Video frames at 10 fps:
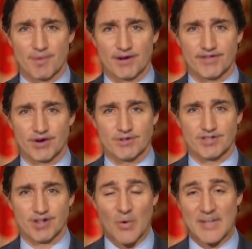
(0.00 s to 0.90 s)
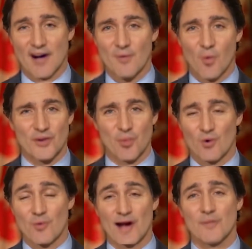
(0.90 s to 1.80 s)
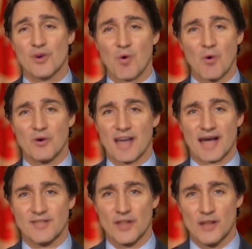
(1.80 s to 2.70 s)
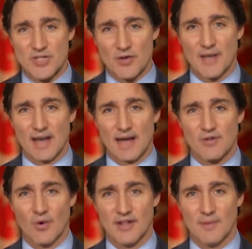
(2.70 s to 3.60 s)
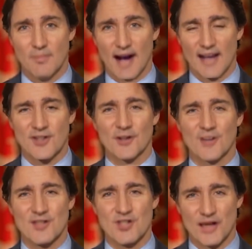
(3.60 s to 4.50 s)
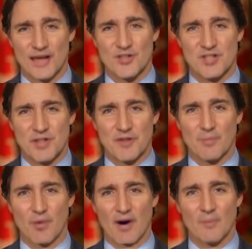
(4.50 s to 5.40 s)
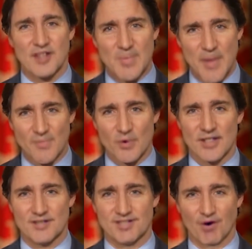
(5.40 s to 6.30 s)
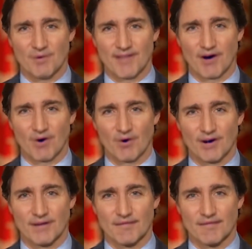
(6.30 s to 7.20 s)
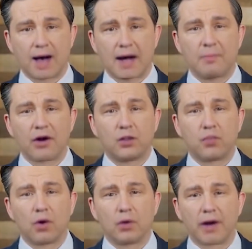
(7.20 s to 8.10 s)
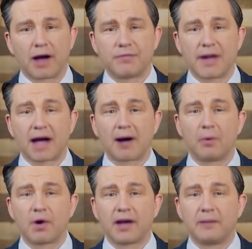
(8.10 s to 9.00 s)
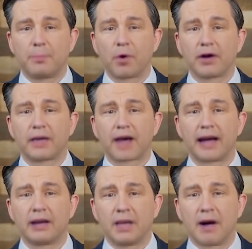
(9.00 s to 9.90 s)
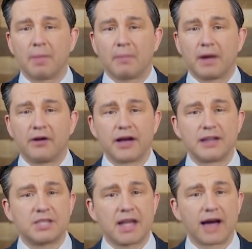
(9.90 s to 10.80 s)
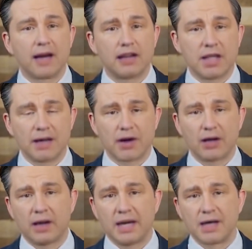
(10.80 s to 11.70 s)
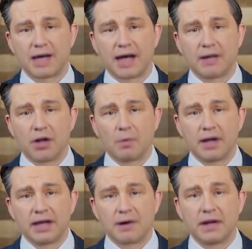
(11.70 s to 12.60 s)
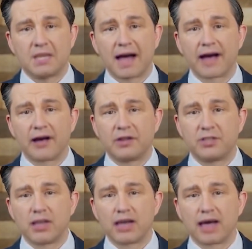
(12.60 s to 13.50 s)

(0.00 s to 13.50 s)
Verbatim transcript: But if you just go down one more rabbit hole, things are going to magically change as if the problem is people just don't know. I personally love how we're at the point I could come up here and say anything, really. Nobody even cares.